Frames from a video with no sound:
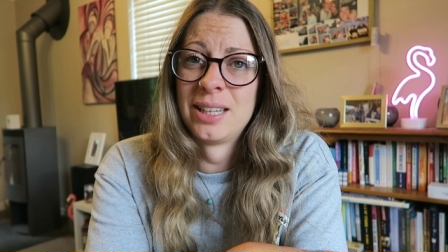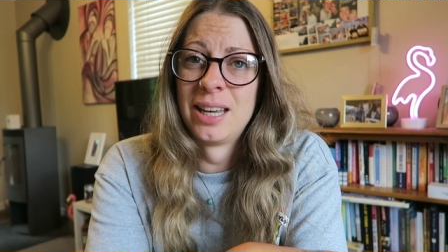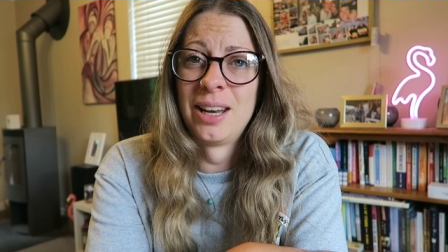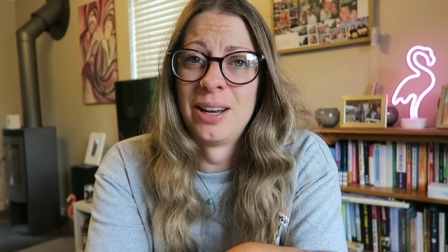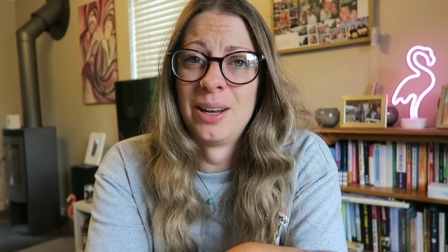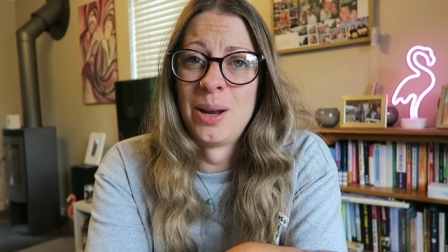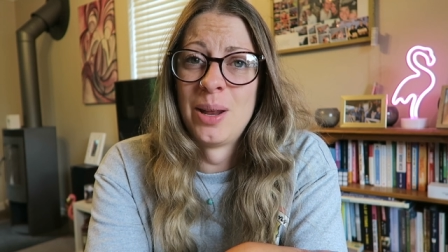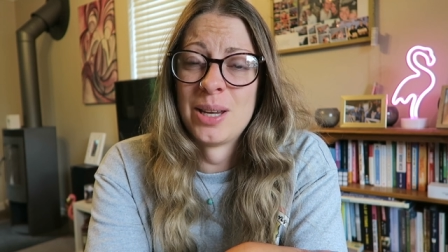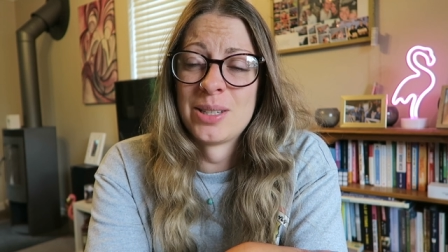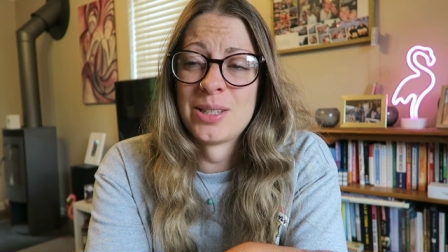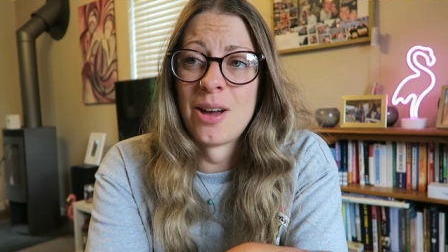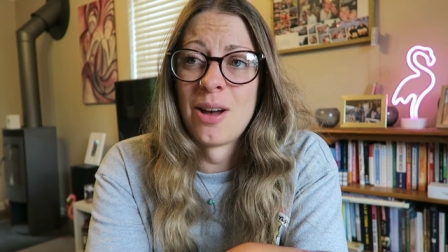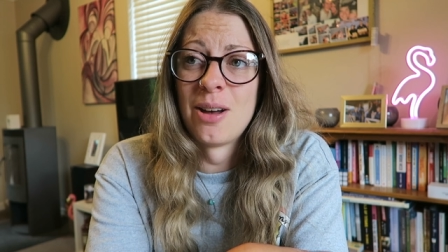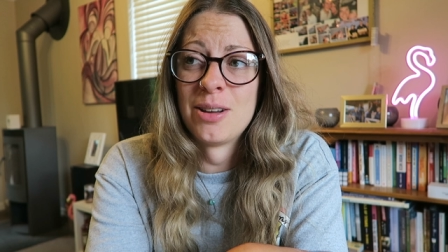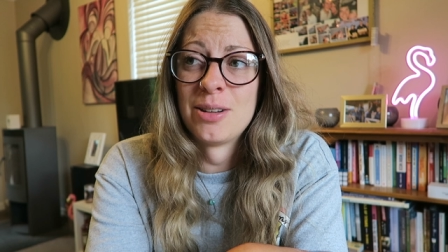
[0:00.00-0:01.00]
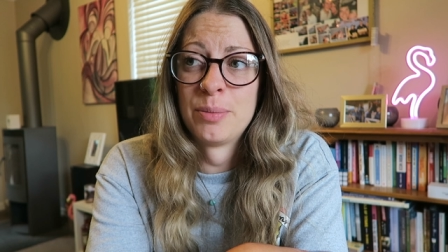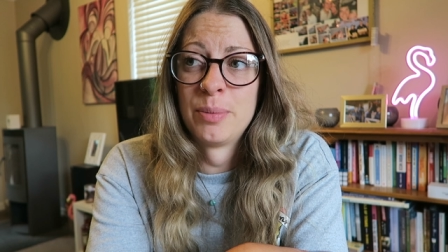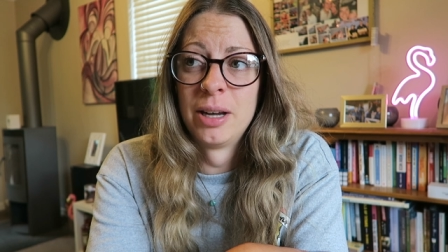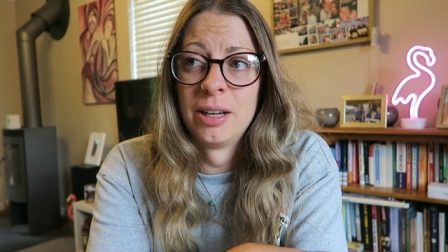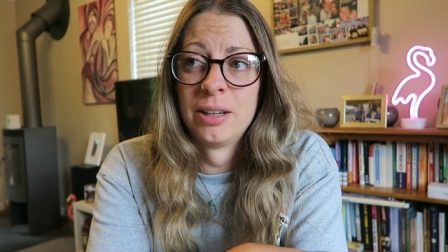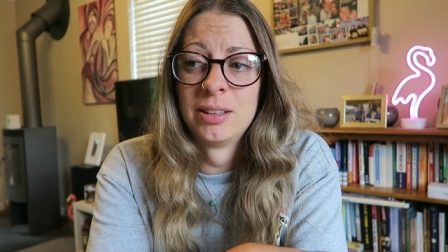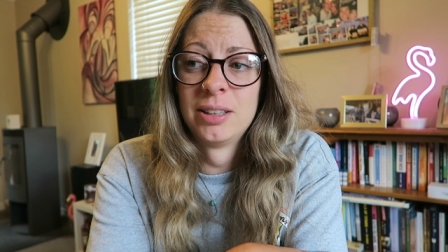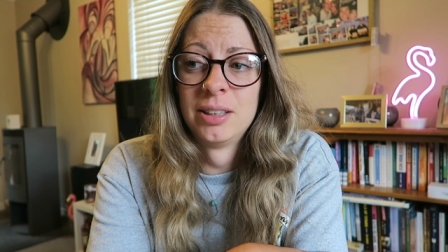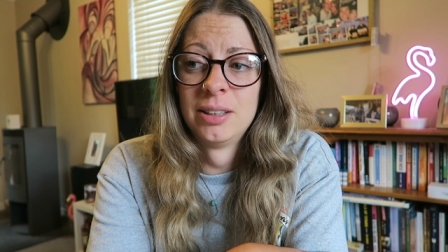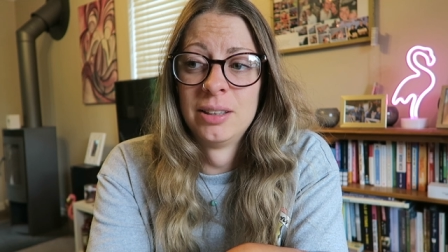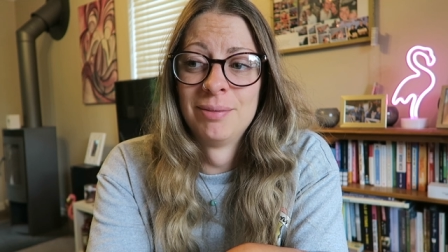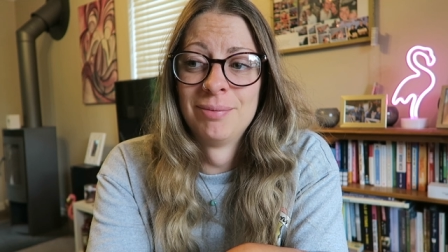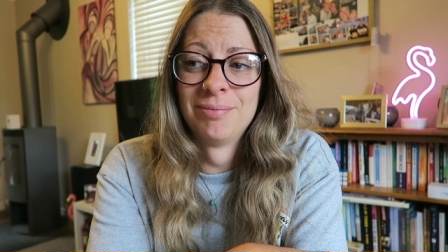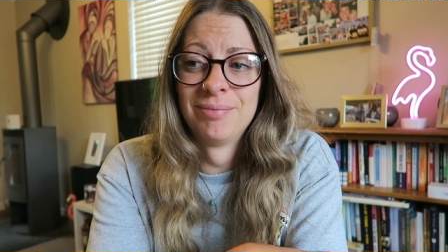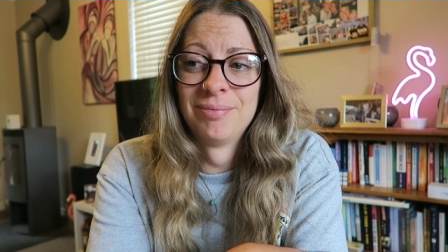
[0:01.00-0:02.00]
And I know that's hard, but
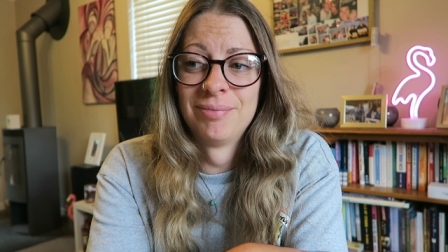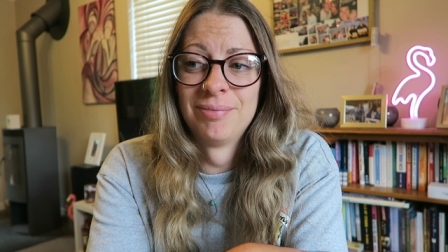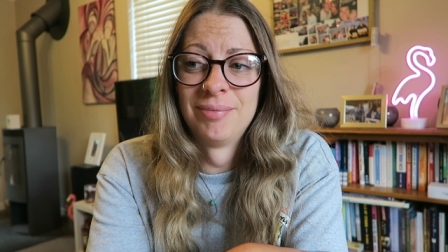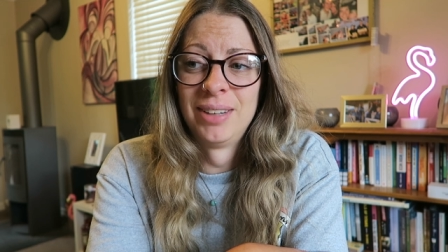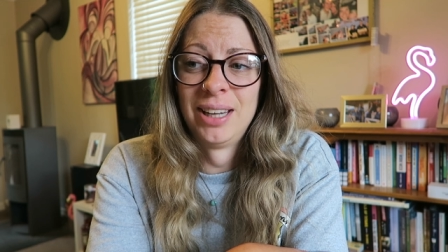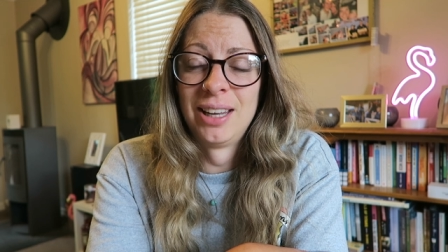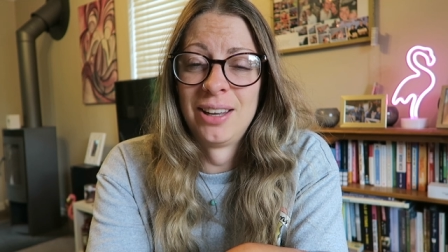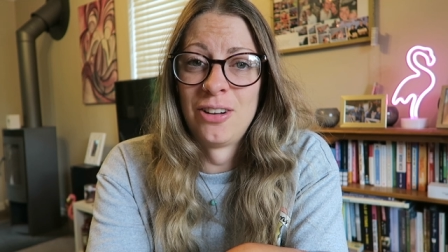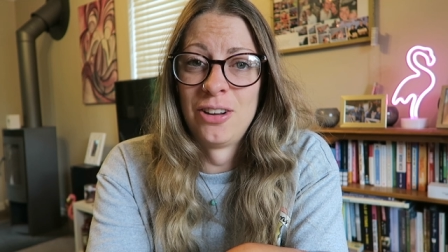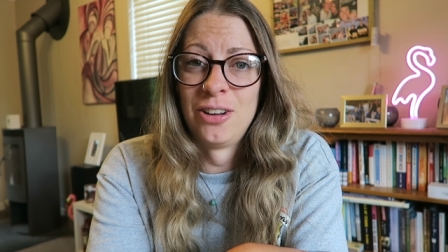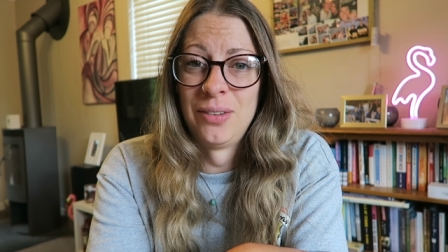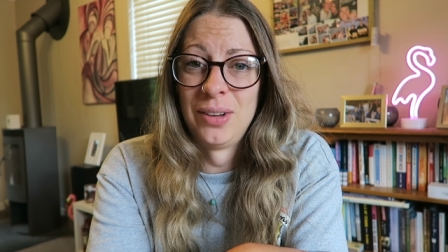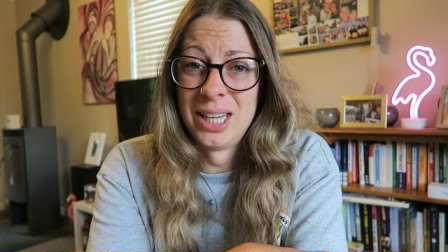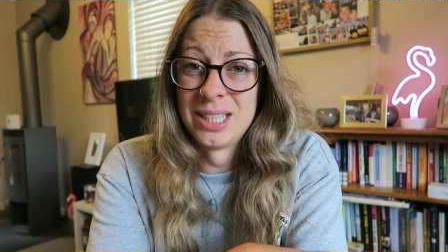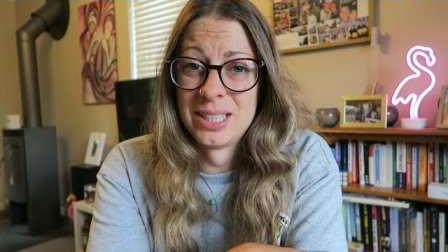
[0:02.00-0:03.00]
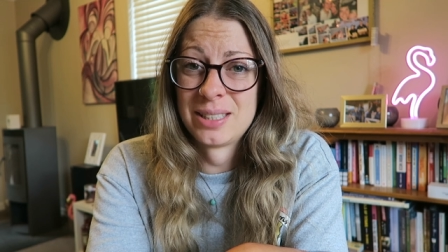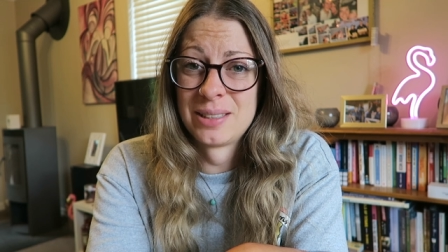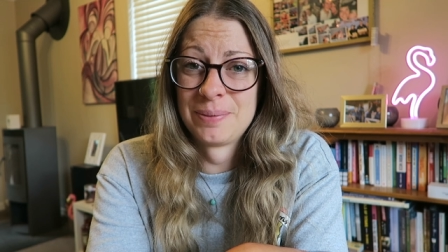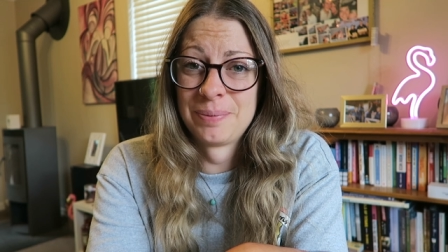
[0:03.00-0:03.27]
it kind of is.